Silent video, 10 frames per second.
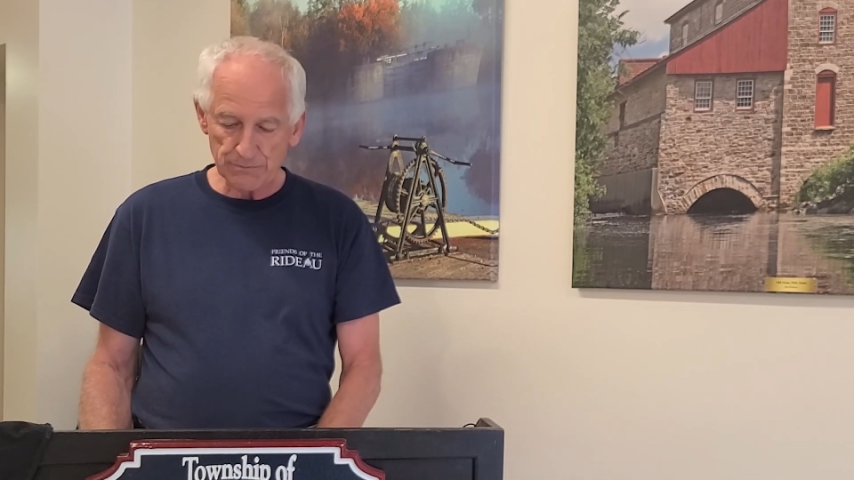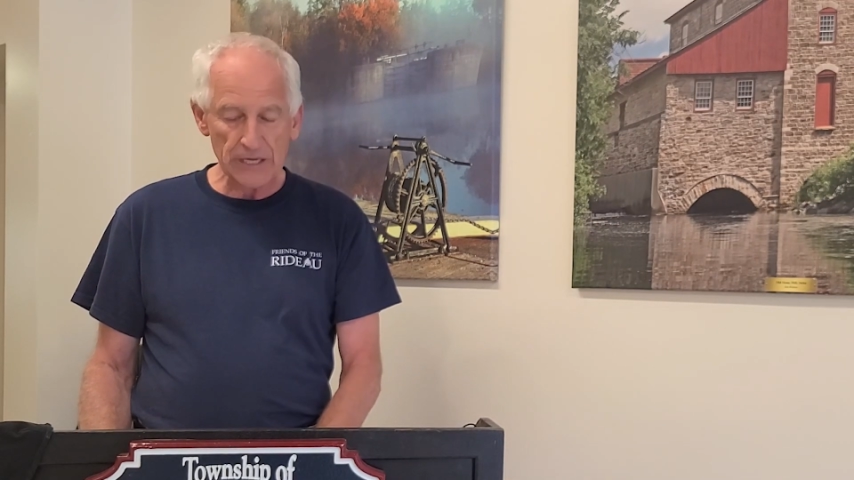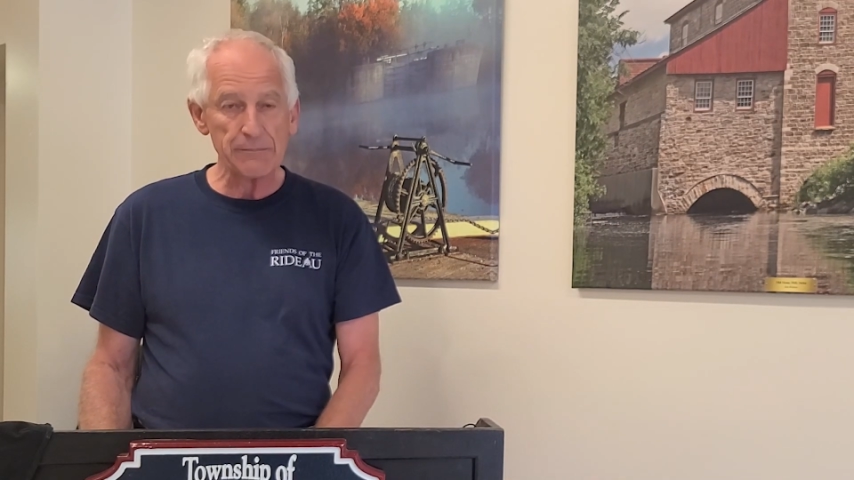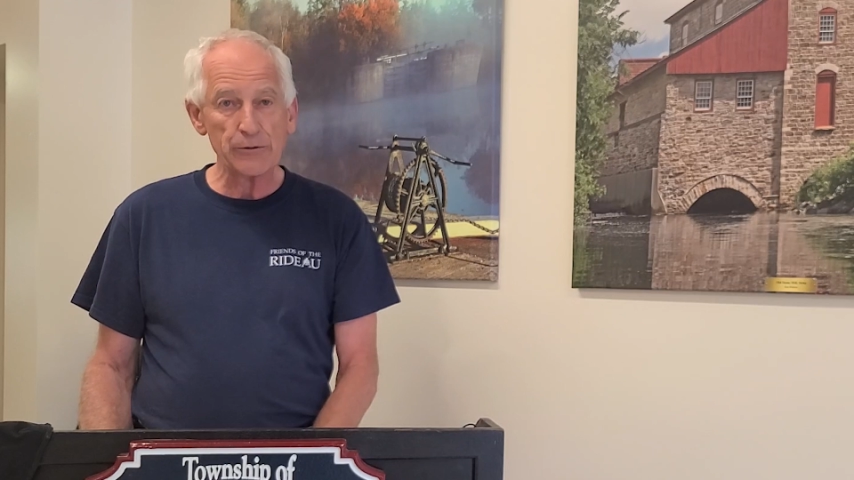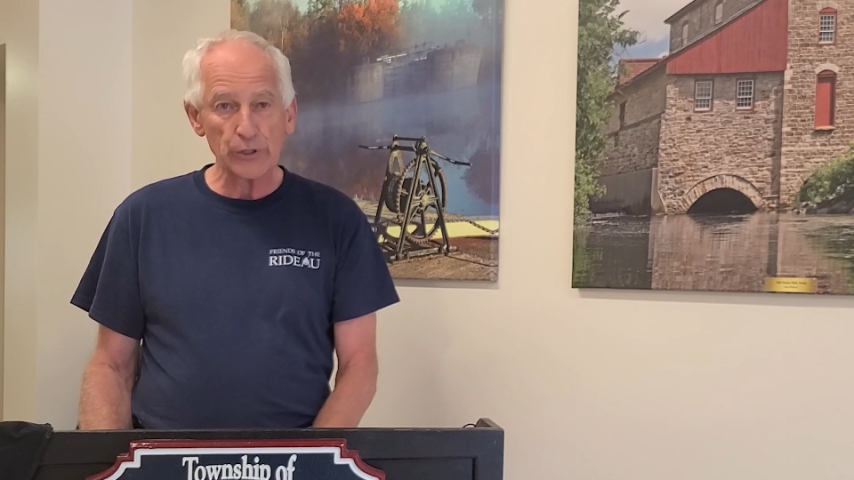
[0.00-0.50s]

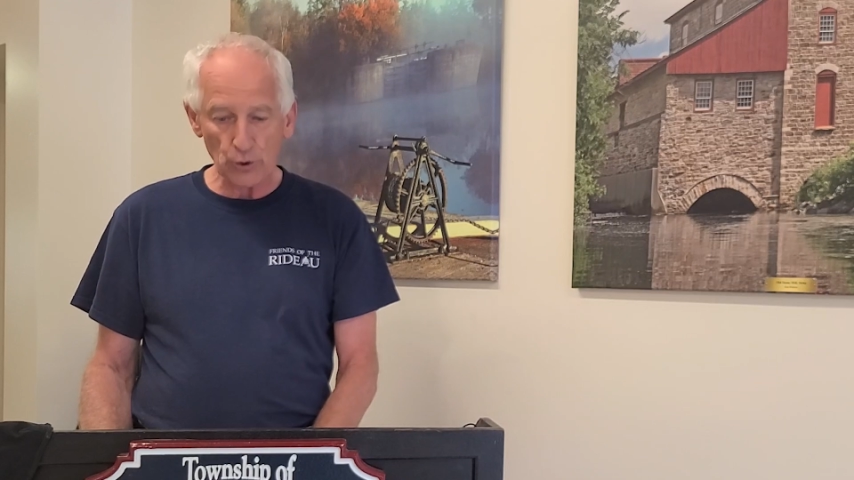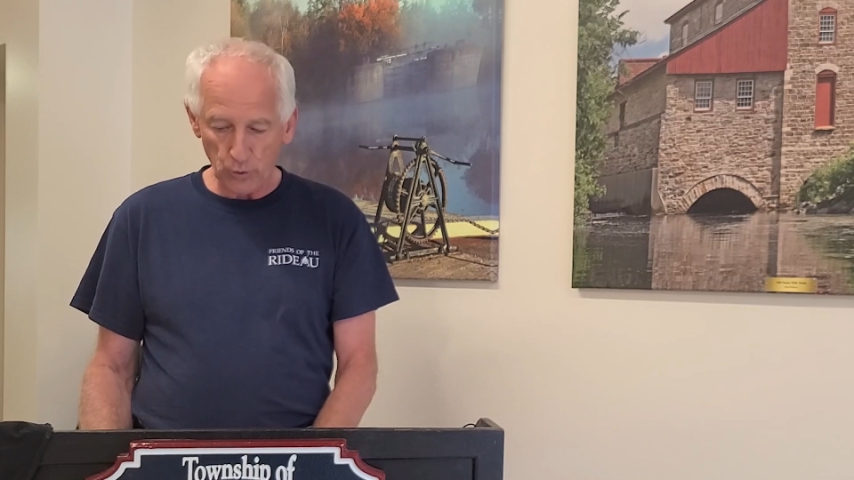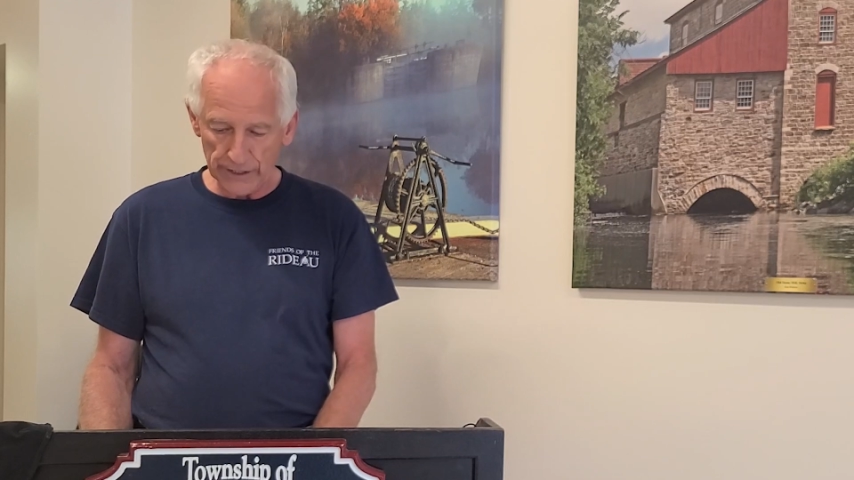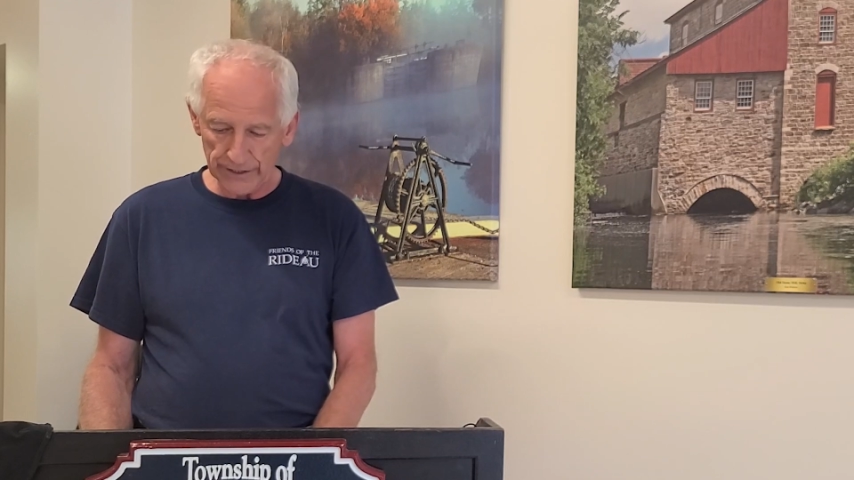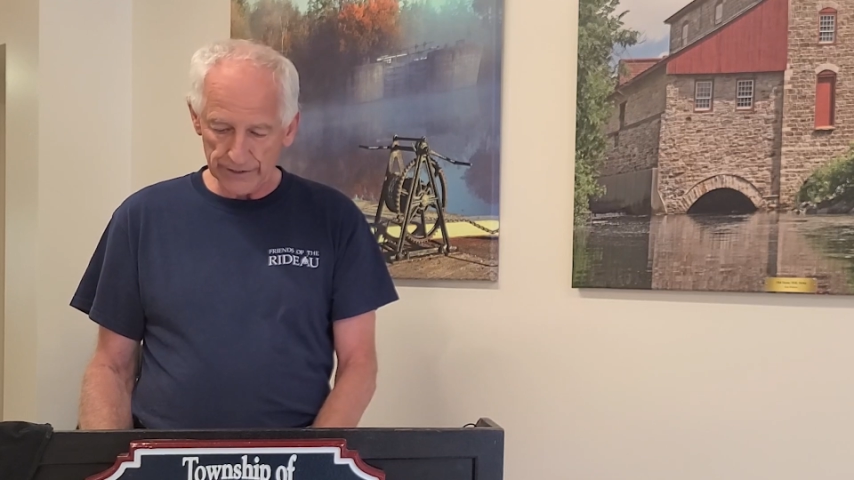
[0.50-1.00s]
may be
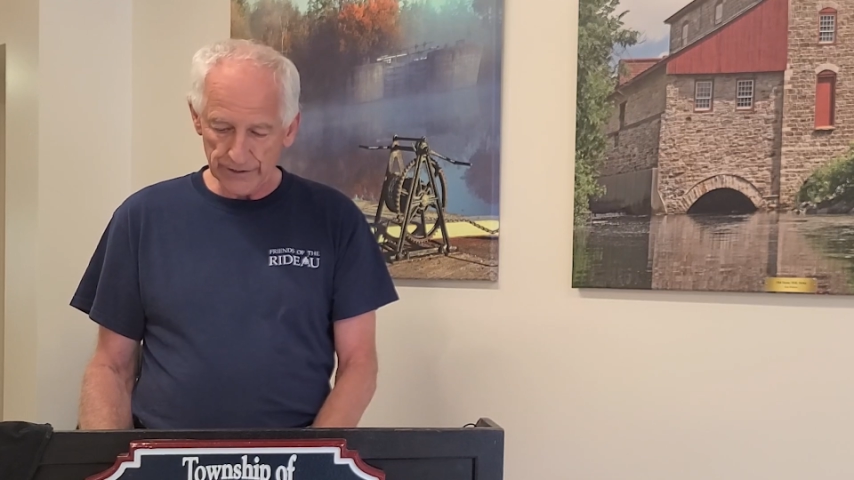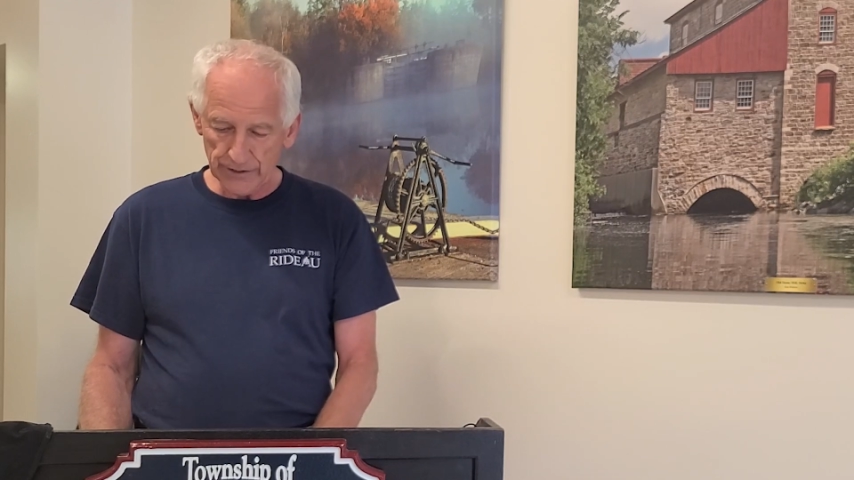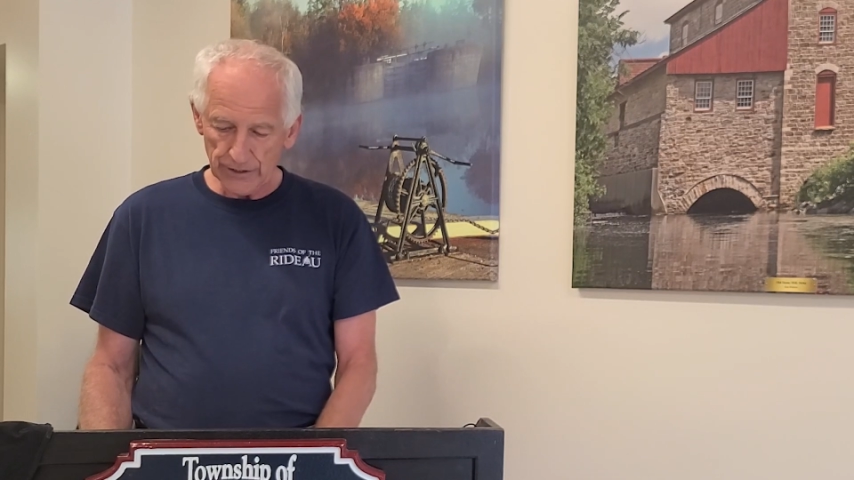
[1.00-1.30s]
required